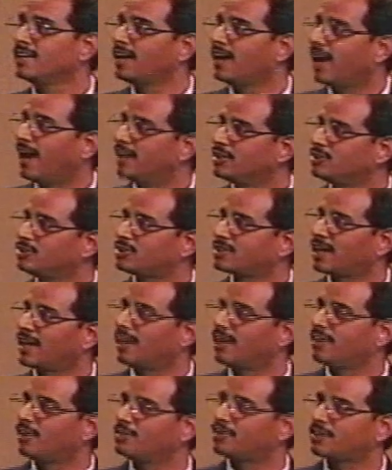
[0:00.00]
as you
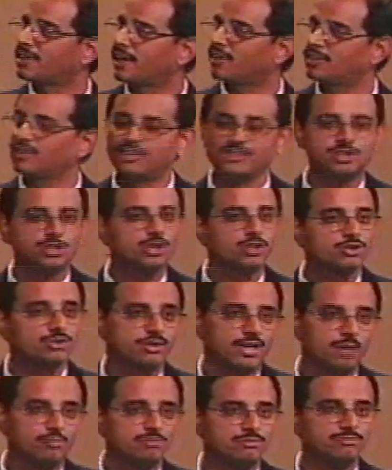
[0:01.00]
scale down the technology, you've got to
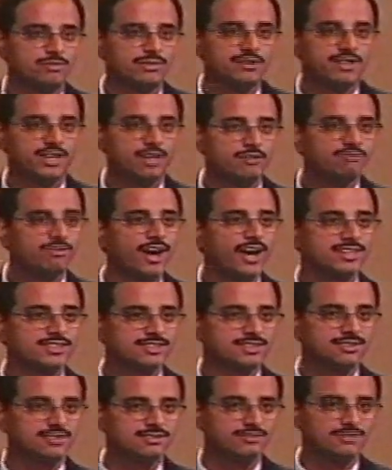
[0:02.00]
ramp real
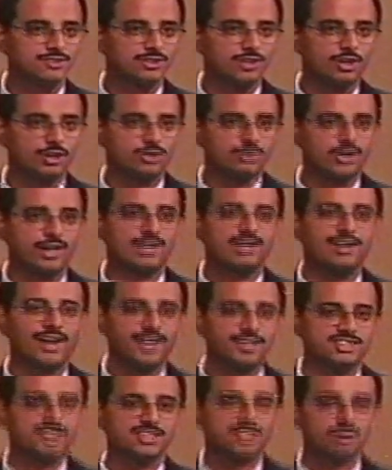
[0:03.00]
fast. You've got to get
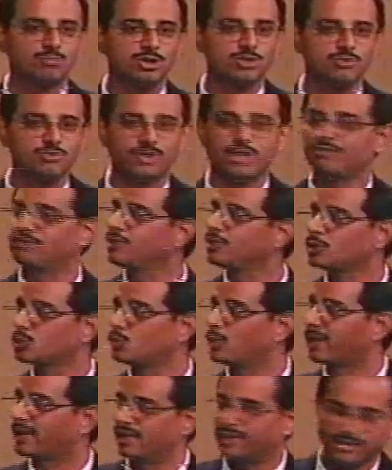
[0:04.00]
larger number of wafers quick.